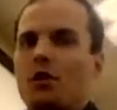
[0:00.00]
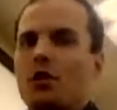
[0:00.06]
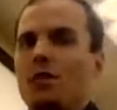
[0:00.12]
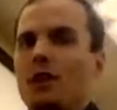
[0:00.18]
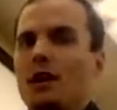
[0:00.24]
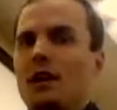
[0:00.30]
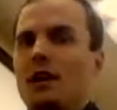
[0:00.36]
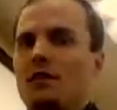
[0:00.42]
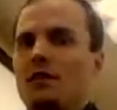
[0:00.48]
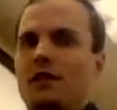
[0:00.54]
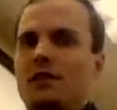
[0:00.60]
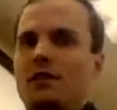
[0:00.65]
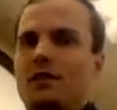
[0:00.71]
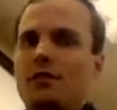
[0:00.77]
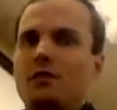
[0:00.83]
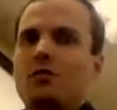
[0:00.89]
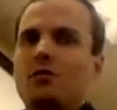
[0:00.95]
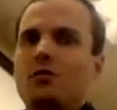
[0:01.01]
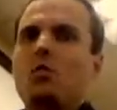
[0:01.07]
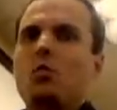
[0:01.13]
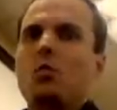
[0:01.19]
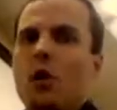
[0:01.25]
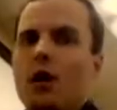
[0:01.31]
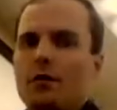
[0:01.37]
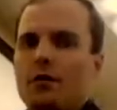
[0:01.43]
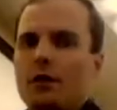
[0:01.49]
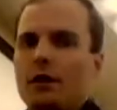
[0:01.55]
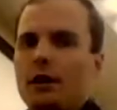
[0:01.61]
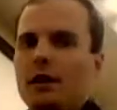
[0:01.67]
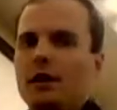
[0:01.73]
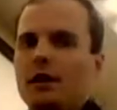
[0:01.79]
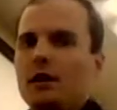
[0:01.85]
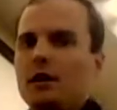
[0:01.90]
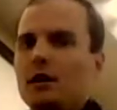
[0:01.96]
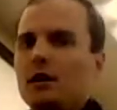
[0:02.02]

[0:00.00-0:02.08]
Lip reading: omega-6s, roughly,